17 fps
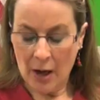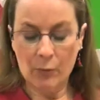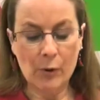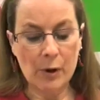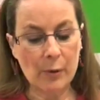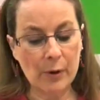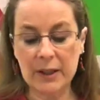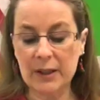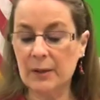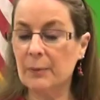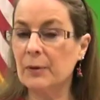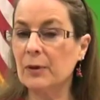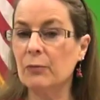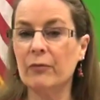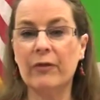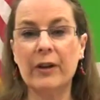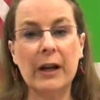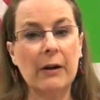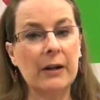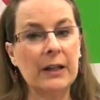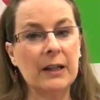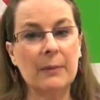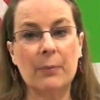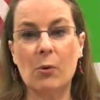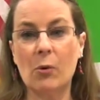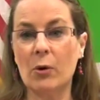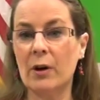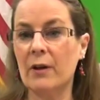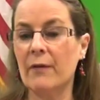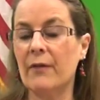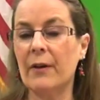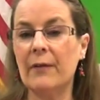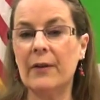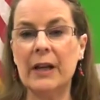We were very
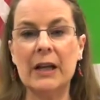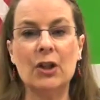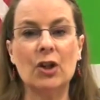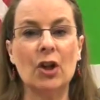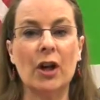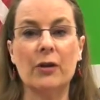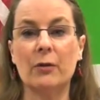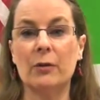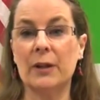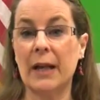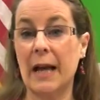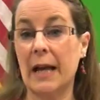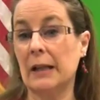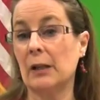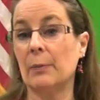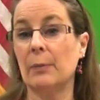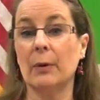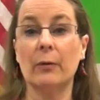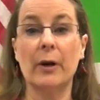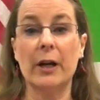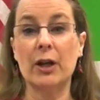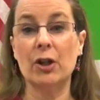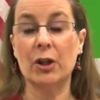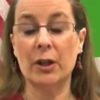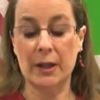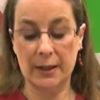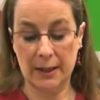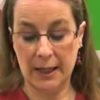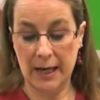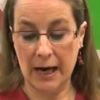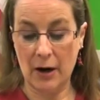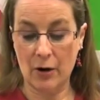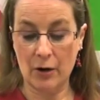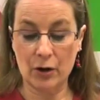supportive of each other's exploration into
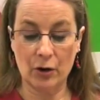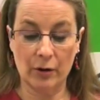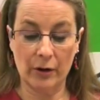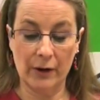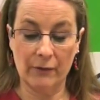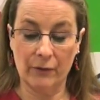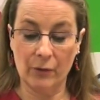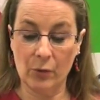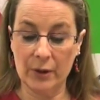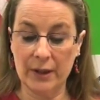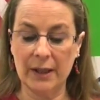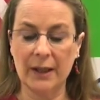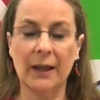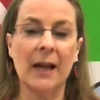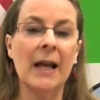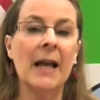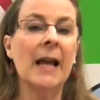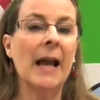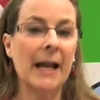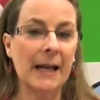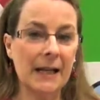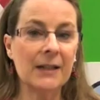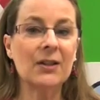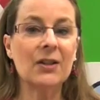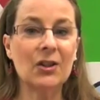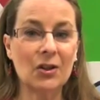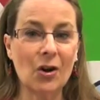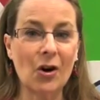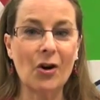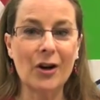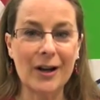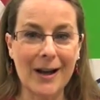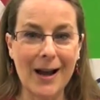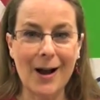character and voicing, and it
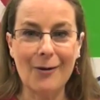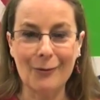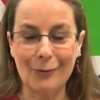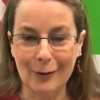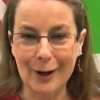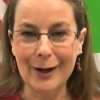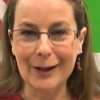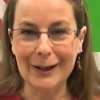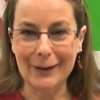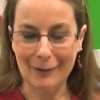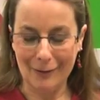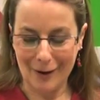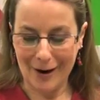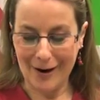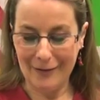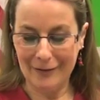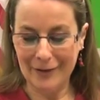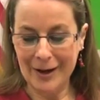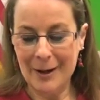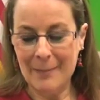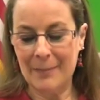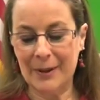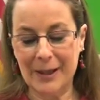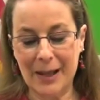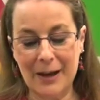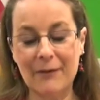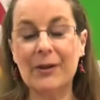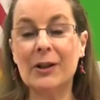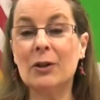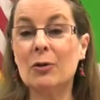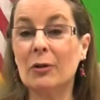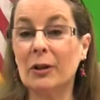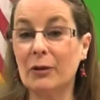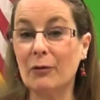started out really rough, but they
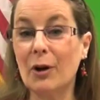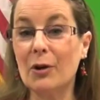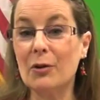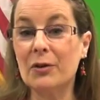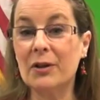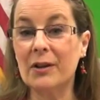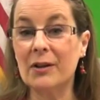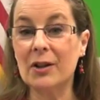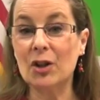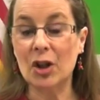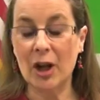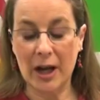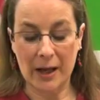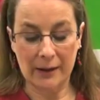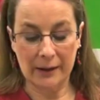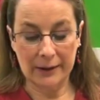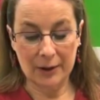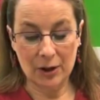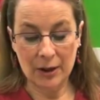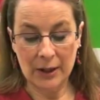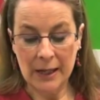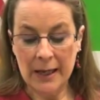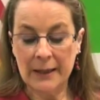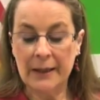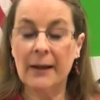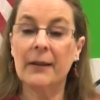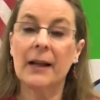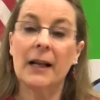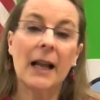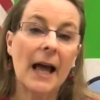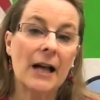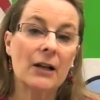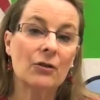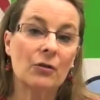eventually rose to the challenge. Now, the
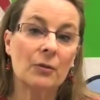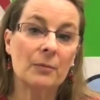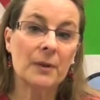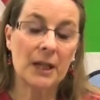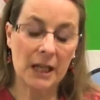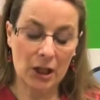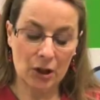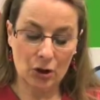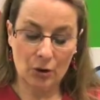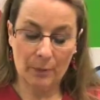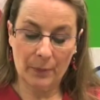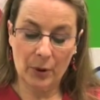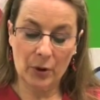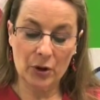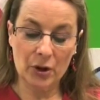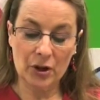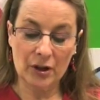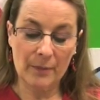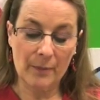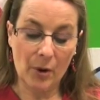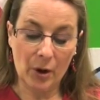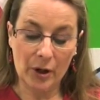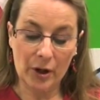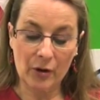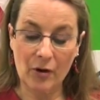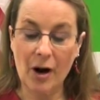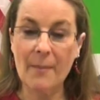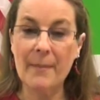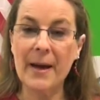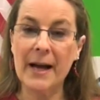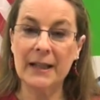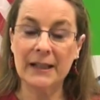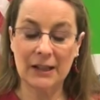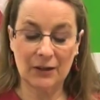classroom teacher purchased Mardi Gras
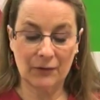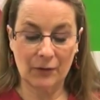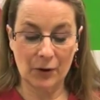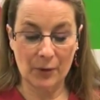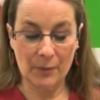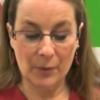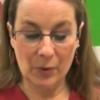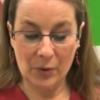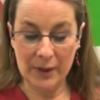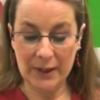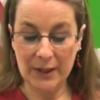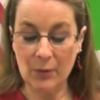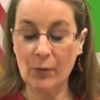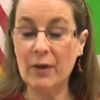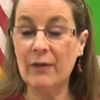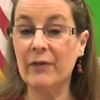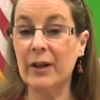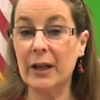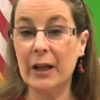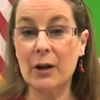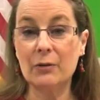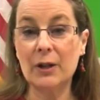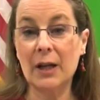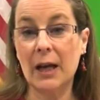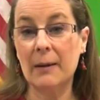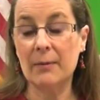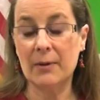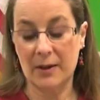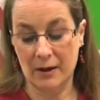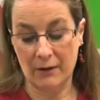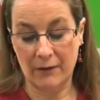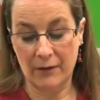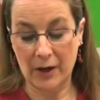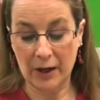masks for the boys, and we videotaped
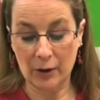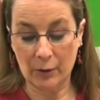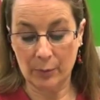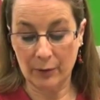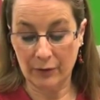their final